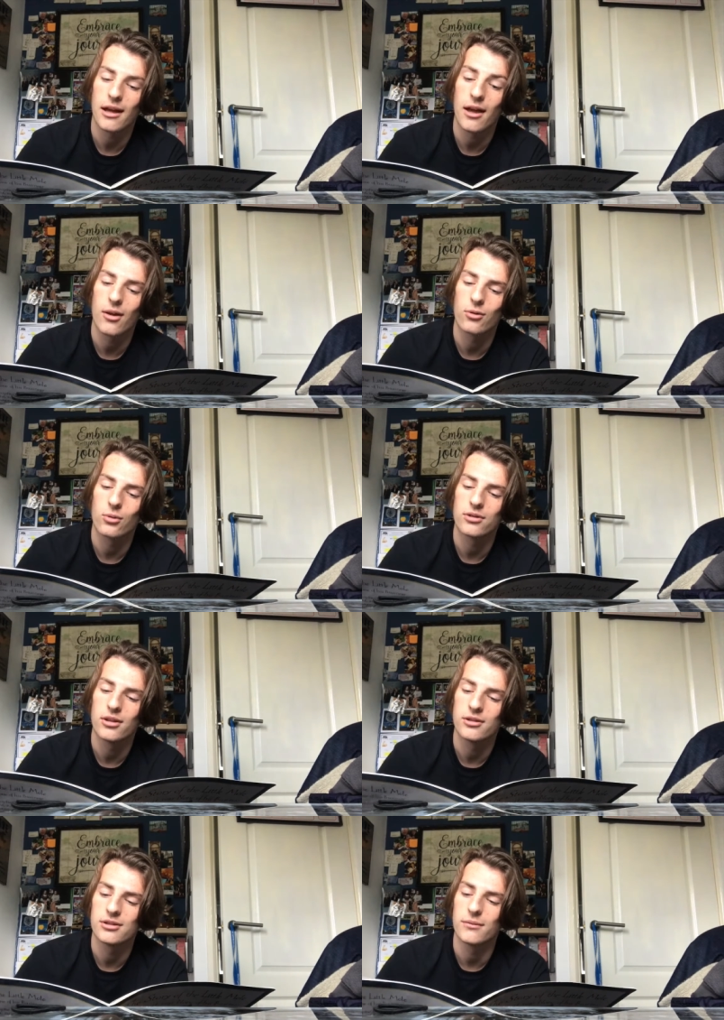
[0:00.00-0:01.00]
cow who
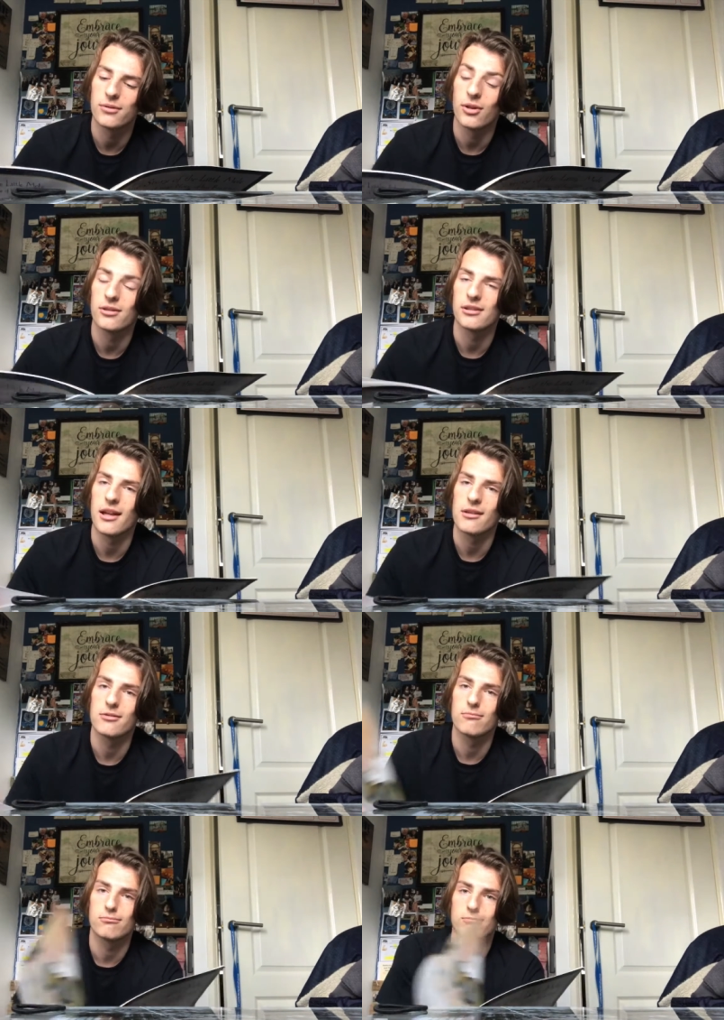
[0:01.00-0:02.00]
had done something on his head.